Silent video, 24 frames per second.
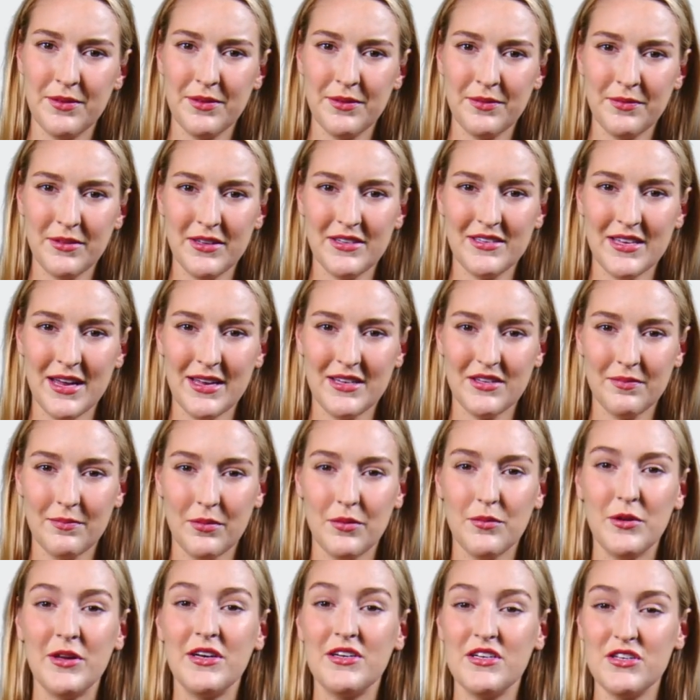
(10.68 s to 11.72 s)
This
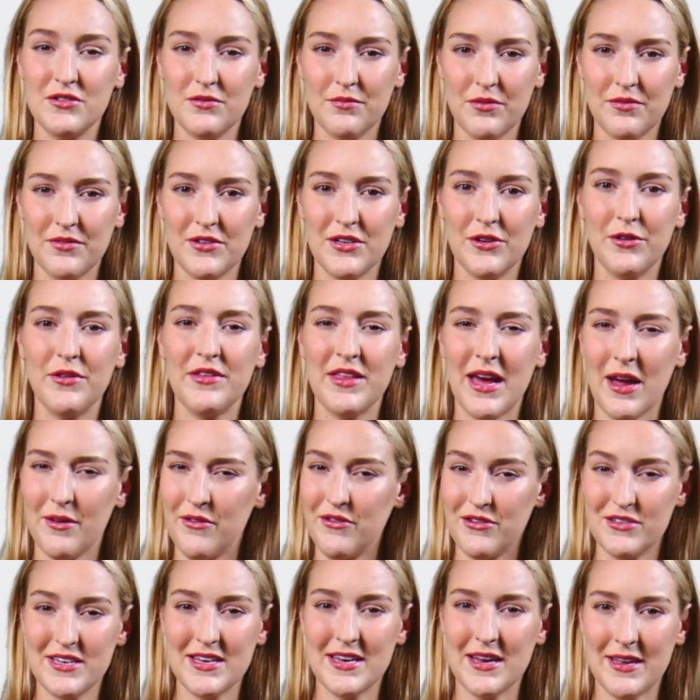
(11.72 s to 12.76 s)
exploration reveals how
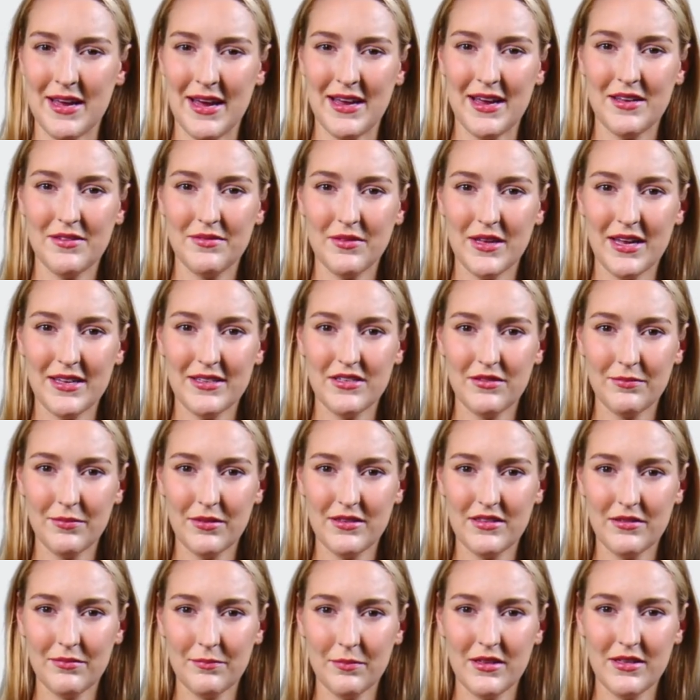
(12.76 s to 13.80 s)
DNA
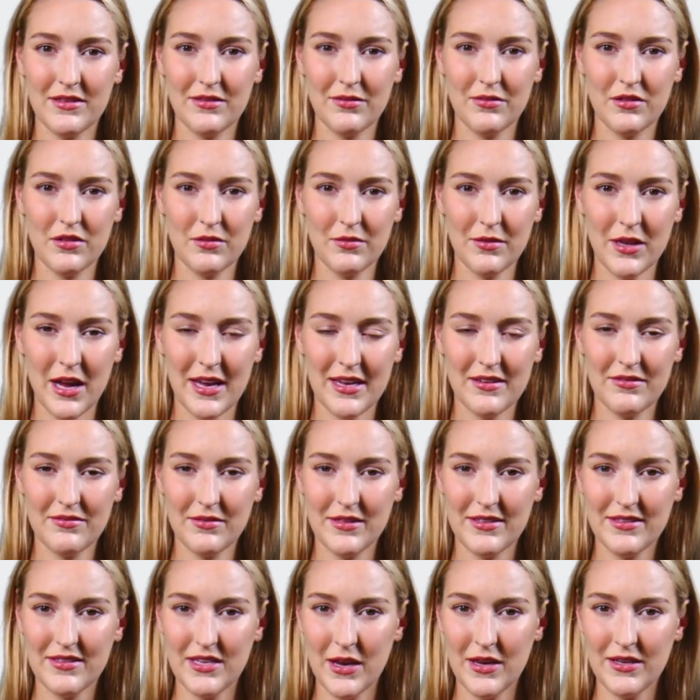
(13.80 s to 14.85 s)
advancements breathe new life
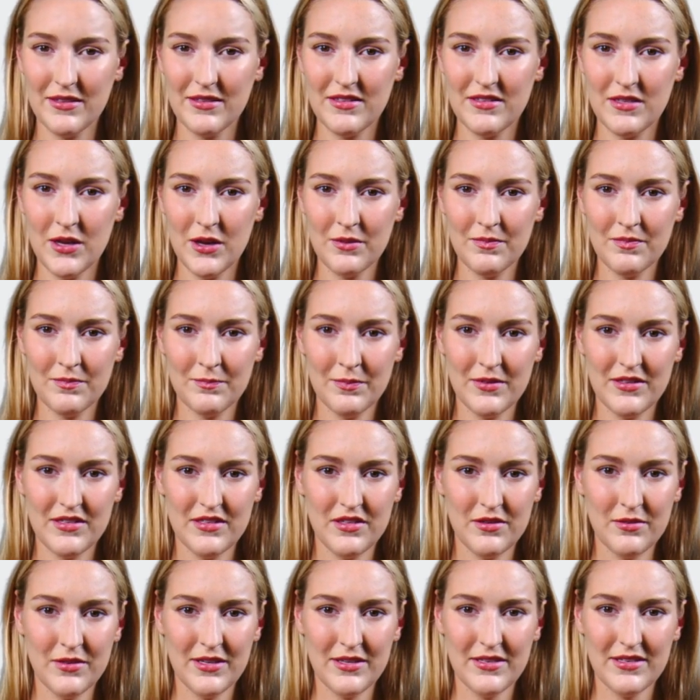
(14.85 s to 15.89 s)
into unsolved
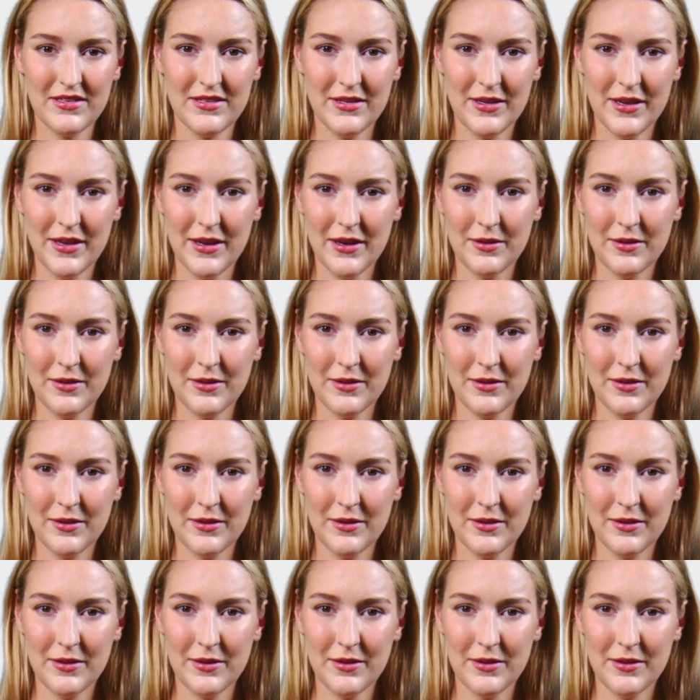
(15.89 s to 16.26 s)
mysteries,